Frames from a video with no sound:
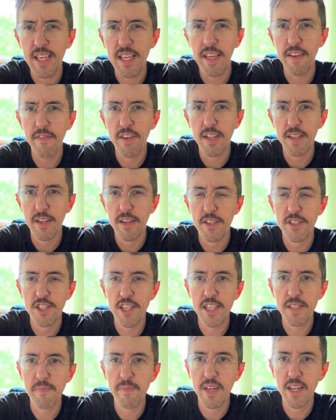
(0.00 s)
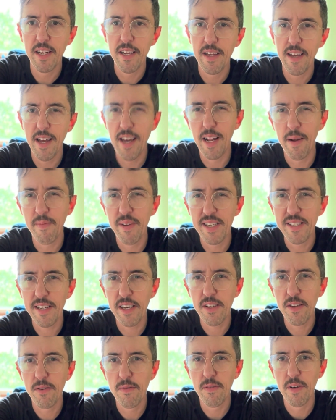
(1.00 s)
give it a little adjustment, and I'm going to
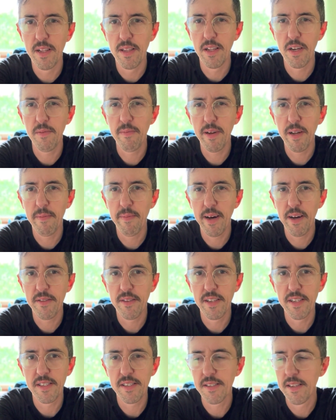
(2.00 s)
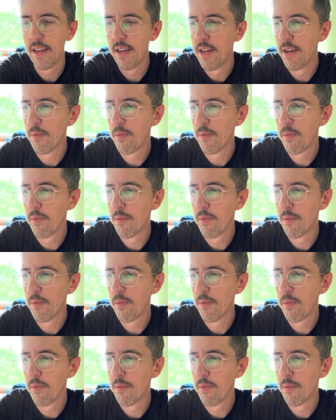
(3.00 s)
tell you a little bit about this